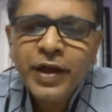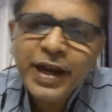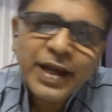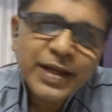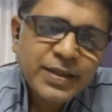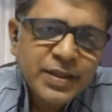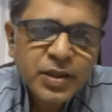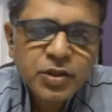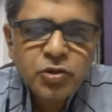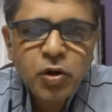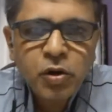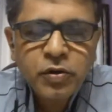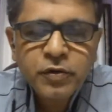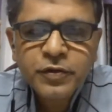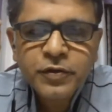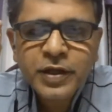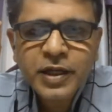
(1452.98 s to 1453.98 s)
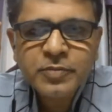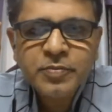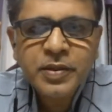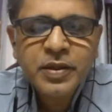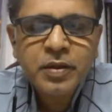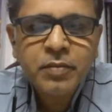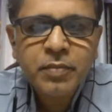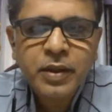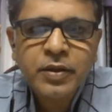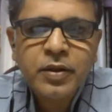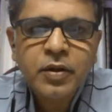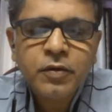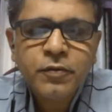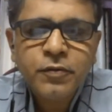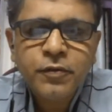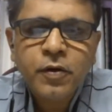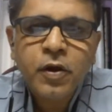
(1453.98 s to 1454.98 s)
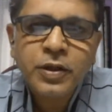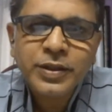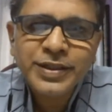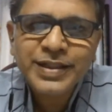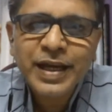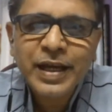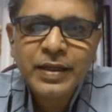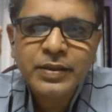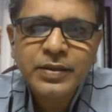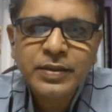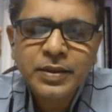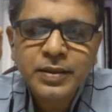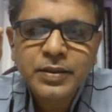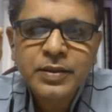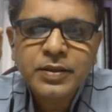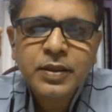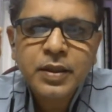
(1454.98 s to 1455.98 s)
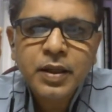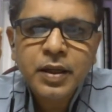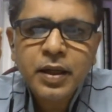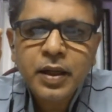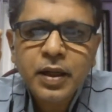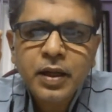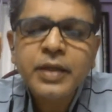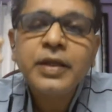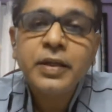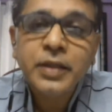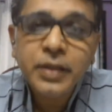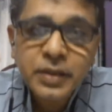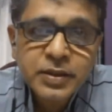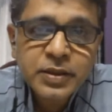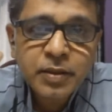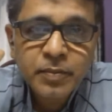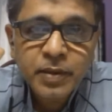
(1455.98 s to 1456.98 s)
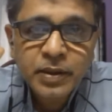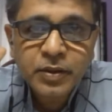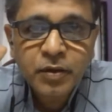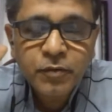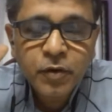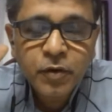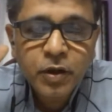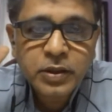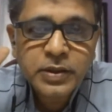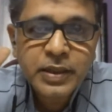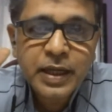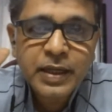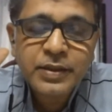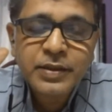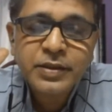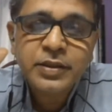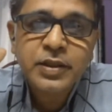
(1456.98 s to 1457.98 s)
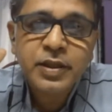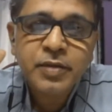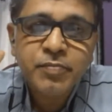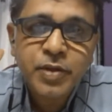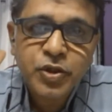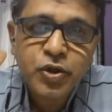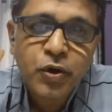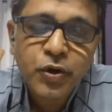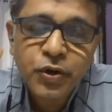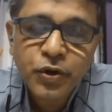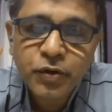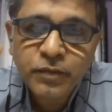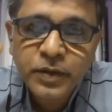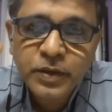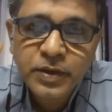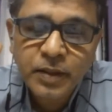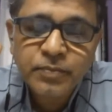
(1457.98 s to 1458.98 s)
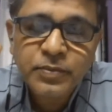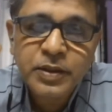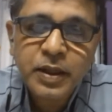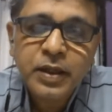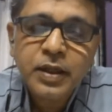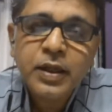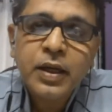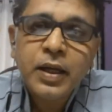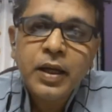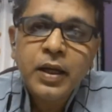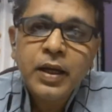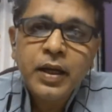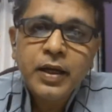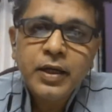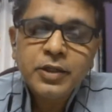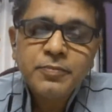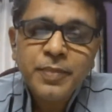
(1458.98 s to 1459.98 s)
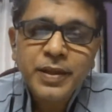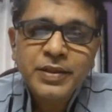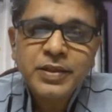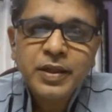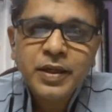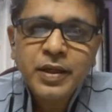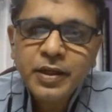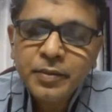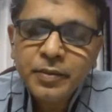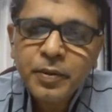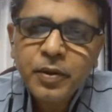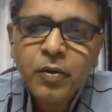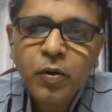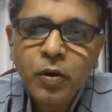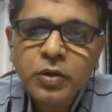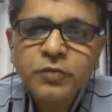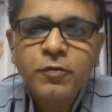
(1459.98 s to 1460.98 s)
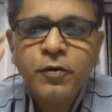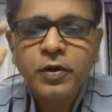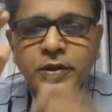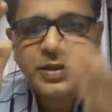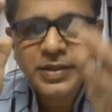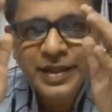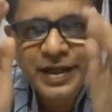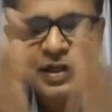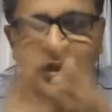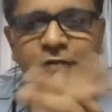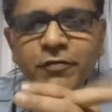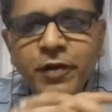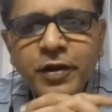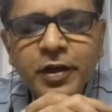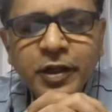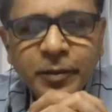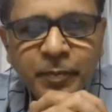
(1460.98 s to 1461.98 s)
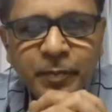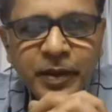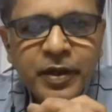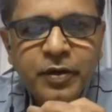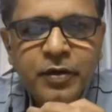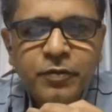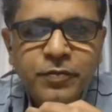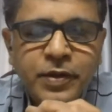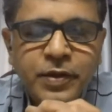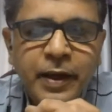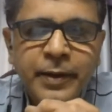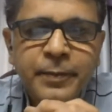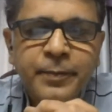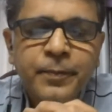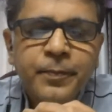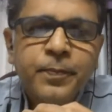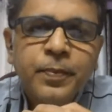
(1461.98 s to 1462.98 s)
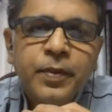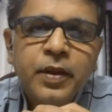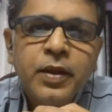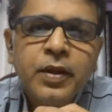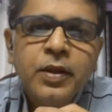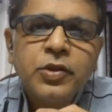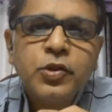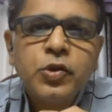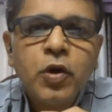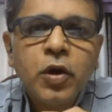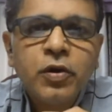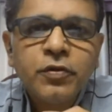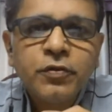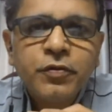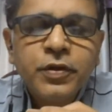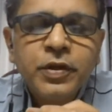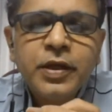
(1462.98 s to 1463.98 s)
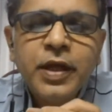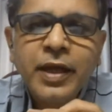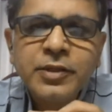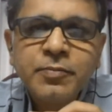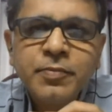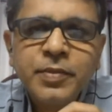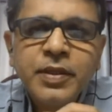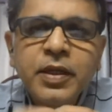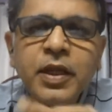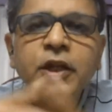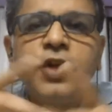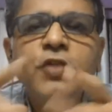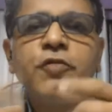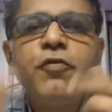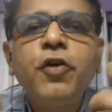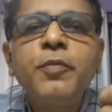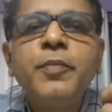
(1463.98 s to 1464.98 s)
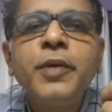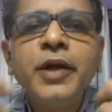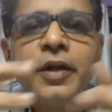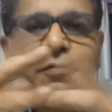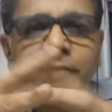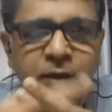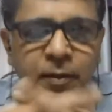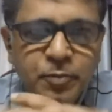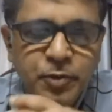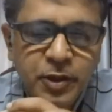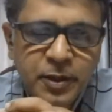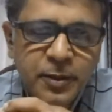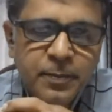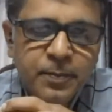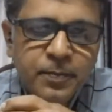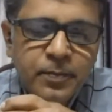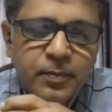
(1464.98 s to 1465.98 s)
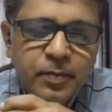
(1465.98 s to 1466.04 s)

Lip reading: when I say geography has been a mother of all sciences, it is the mother of all sciences and majority of the subject. It is basically because for a significant period of time, geography has been an informative subject.